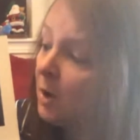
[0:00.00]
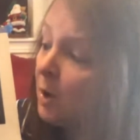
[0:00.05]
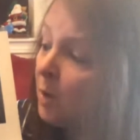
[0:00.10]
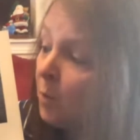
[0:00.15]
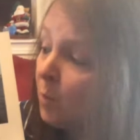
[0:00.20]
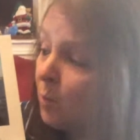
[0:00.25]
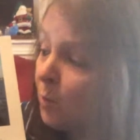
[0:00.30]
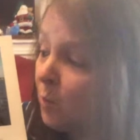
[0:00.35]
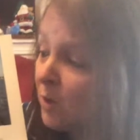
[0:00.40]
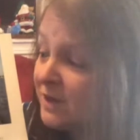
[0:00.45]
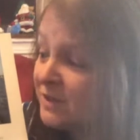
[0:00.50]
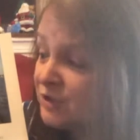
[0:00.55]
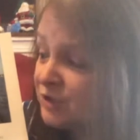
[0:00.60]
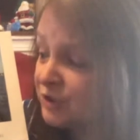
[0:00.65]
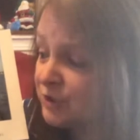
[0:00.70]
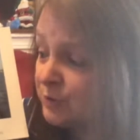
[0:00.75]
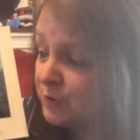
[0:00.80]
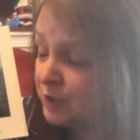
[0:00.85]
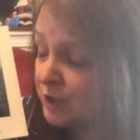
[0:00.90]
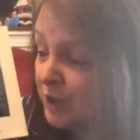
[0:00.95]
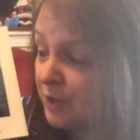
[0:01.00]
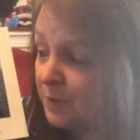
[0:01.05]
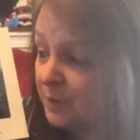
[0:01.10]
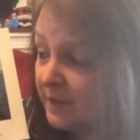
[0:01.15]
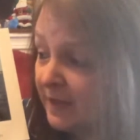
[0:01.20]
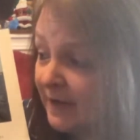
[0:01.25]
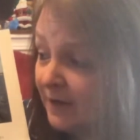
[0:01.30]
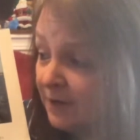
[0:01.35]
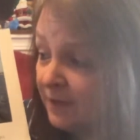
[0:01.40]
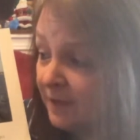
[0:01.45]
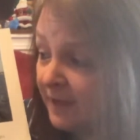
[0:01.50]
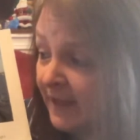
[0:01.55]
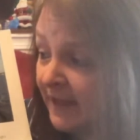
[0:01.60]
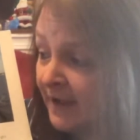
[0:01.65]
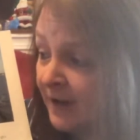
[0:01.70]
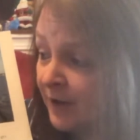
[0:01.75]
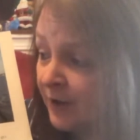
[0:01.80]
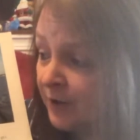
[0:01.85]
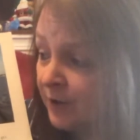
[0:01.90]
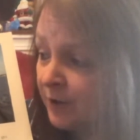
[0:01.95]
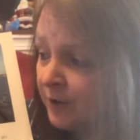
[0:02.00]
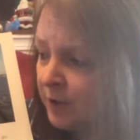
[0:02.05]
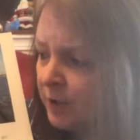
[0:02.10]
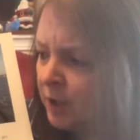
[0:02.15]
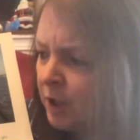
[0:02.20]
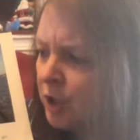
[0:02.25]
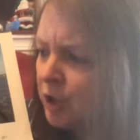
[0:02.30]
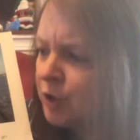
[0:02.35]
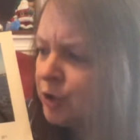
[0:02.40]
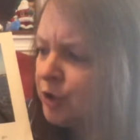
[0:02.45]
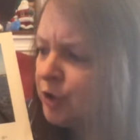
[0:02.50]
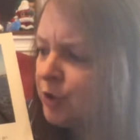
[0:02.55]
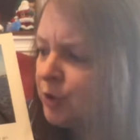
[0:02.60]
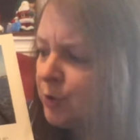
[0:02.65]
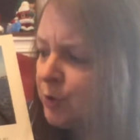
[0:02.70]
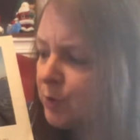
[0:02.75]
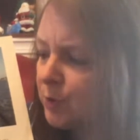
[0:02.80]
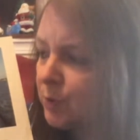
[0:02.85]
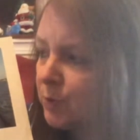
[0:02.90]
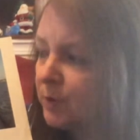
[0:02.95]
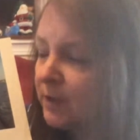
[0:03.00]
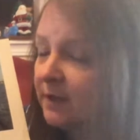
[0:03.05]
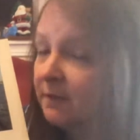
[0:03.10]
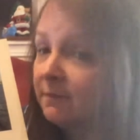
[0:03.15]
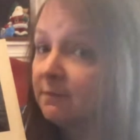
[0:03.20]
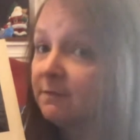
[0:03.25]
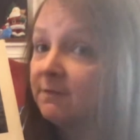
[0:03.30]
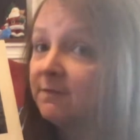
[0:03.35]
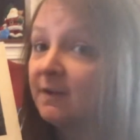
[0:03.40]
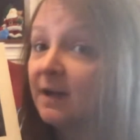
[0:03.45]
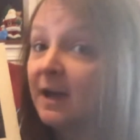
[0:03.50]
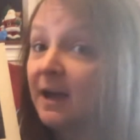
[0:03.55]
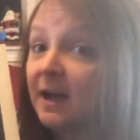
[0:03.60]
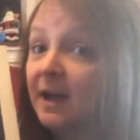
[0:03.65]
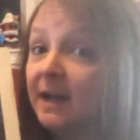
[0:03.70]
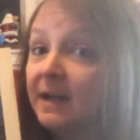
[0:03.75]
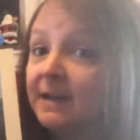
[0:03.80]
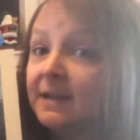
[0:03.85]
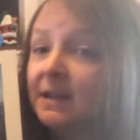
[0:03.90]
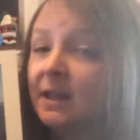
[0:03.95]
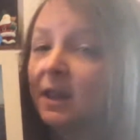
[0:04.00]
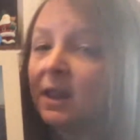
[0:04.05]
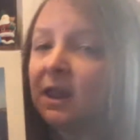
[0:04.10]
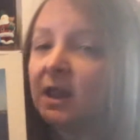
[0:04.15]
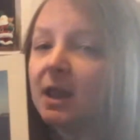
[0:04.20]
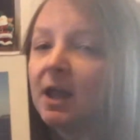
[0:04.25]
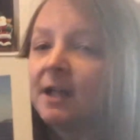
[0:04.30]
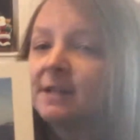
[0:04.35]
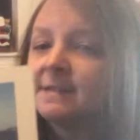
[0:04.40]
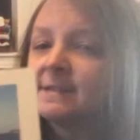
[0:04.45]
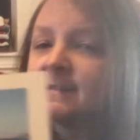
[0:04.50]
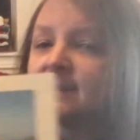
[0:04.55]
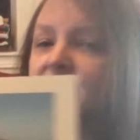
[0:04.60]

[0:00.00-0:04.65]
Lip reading: Once you know they are there, you can find lots of